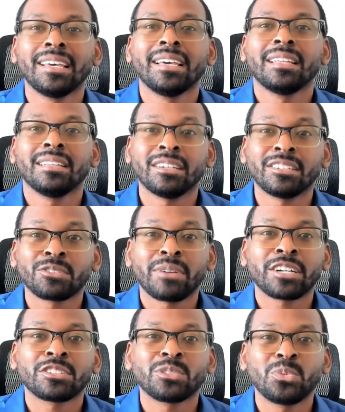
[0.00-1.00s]
The
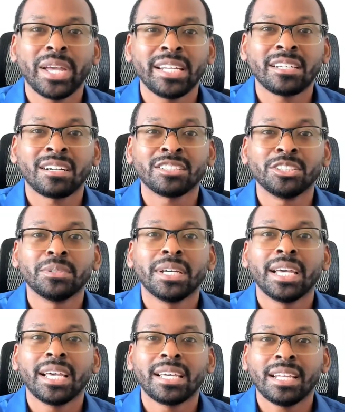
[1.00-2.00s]
underwriters are waiting on you,
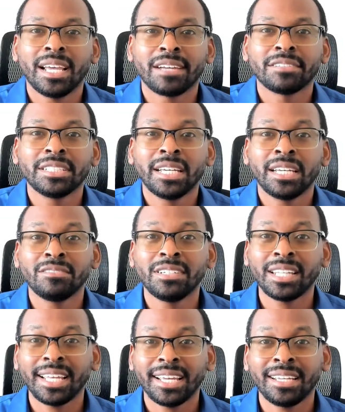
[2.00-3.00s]
and every day of
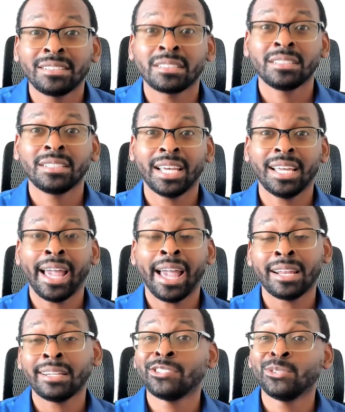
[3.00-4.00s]
delay is a day
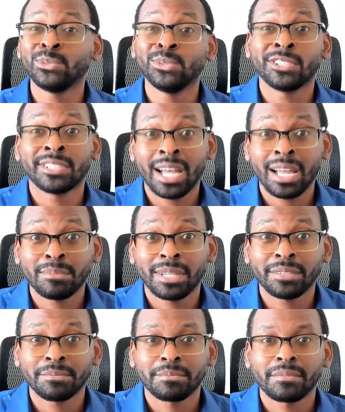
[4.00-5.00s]
added to your
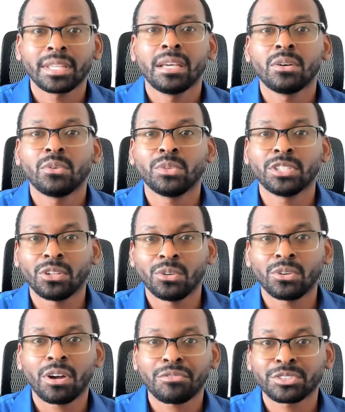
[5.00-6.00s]
timeline. When your
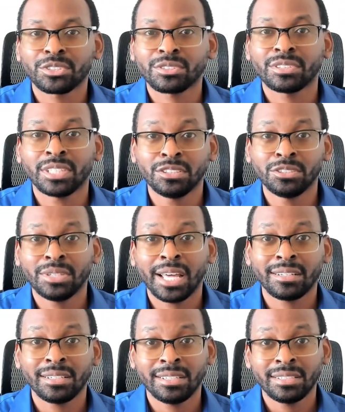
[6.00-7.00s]
loan officer sends you
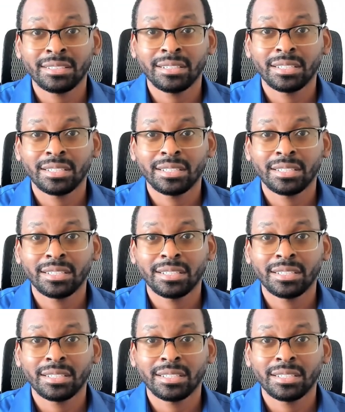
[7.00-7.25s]
that list,